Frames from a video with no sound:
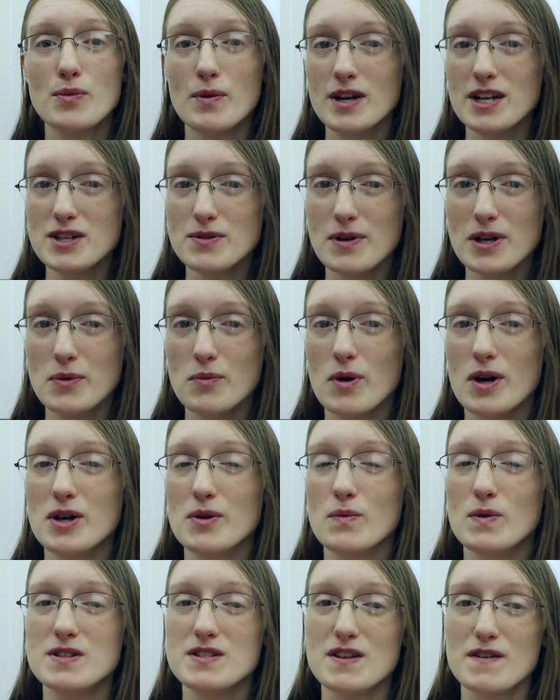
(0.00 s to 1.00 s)

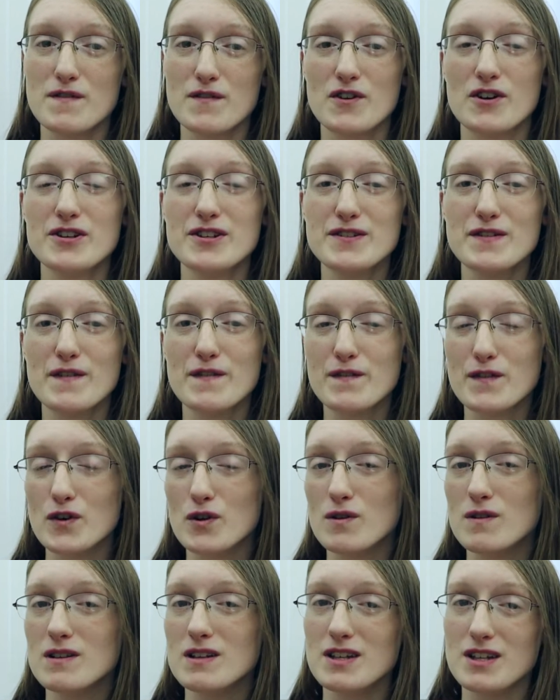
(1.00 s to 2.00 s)
2021 was the first
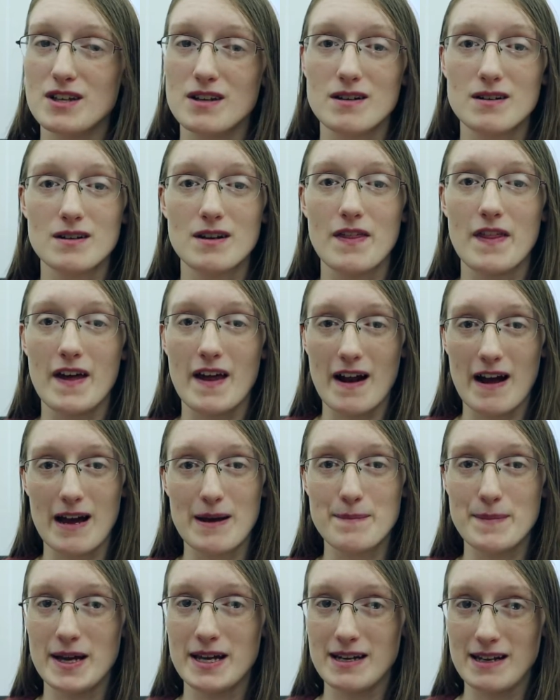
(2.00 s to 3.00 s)
full year that
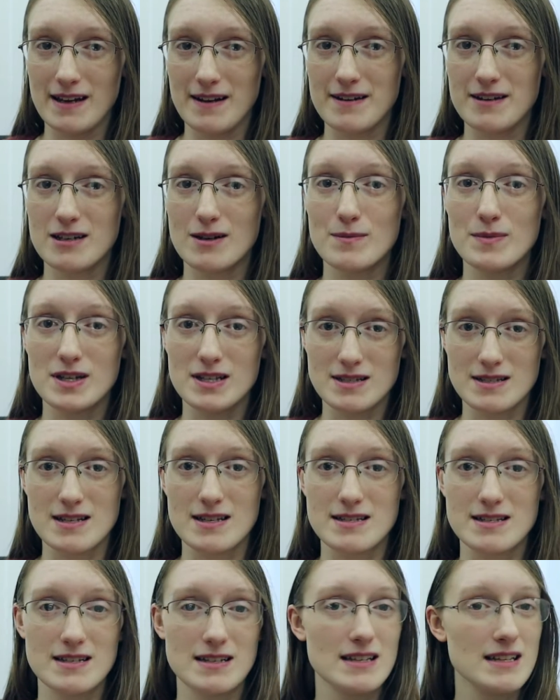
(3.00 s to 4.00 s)
I made income
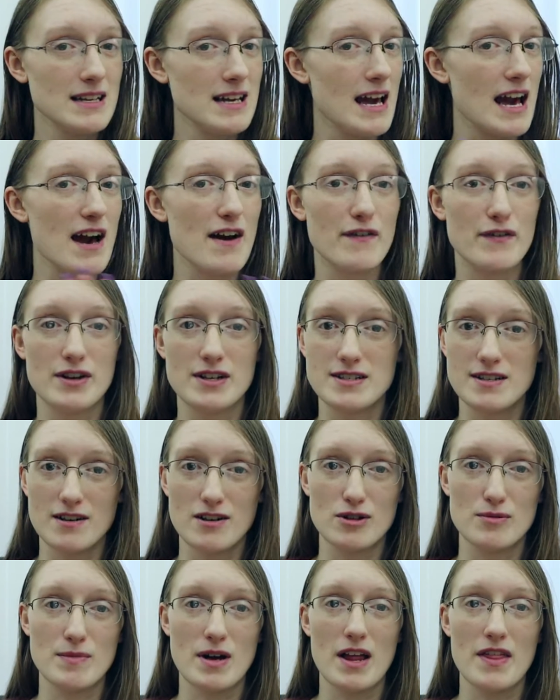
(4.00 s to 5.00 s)
consistently every
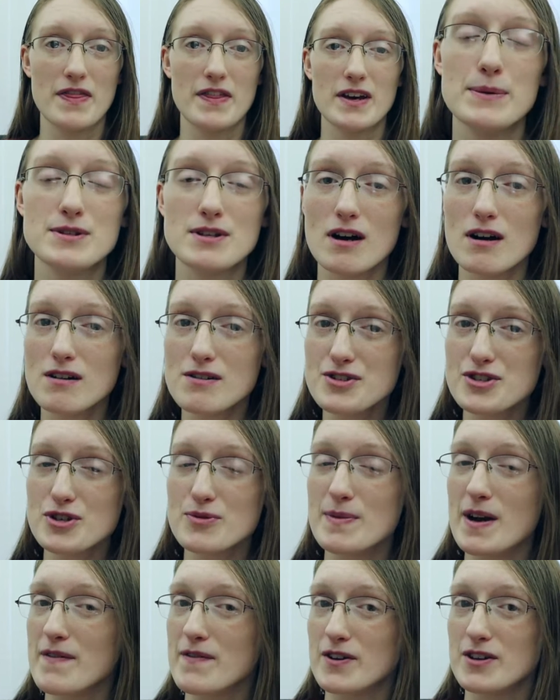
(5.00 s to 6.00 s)
single month. It was also
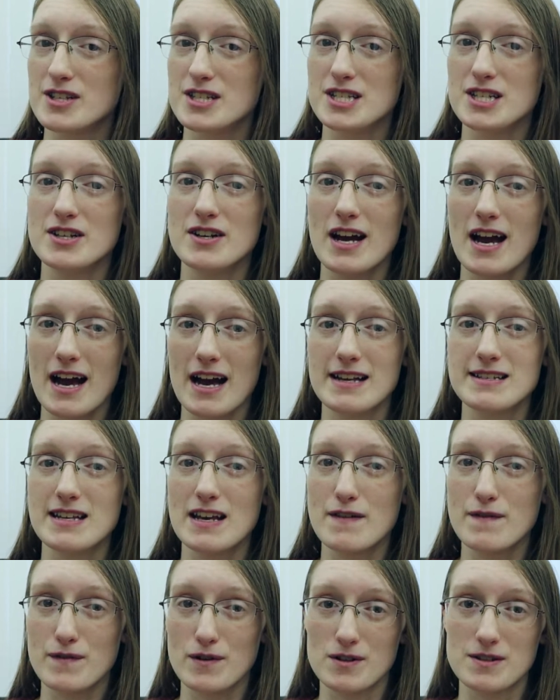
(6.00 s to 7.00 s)
my first year as
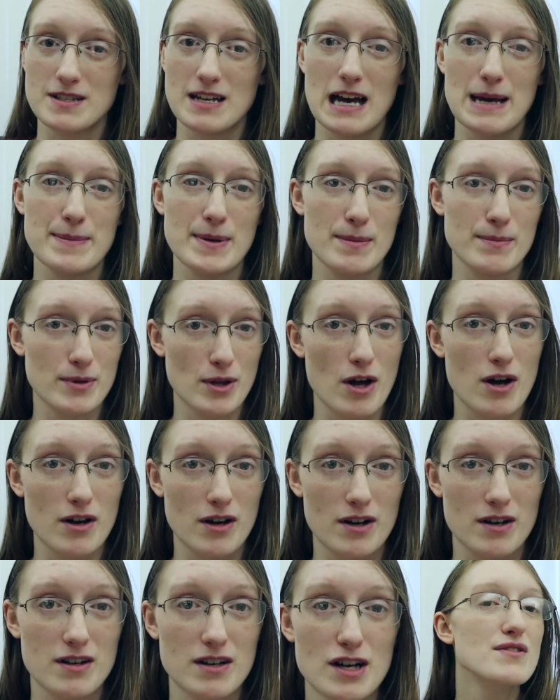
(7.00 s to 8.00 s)
a full-time
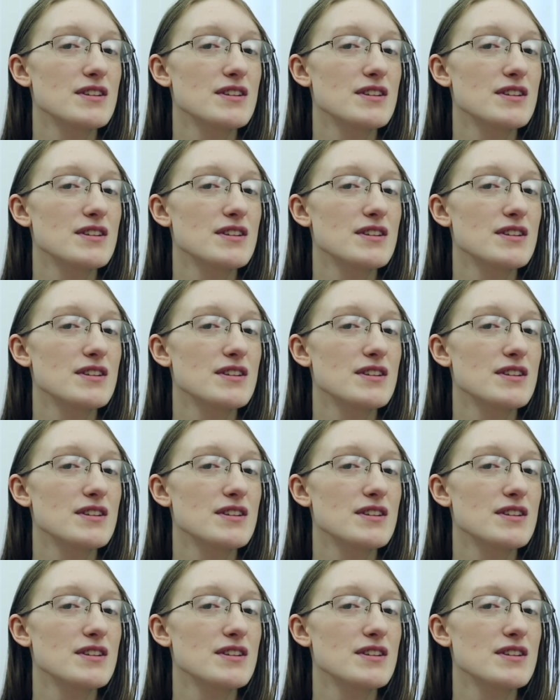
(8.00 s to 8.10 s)
blogger.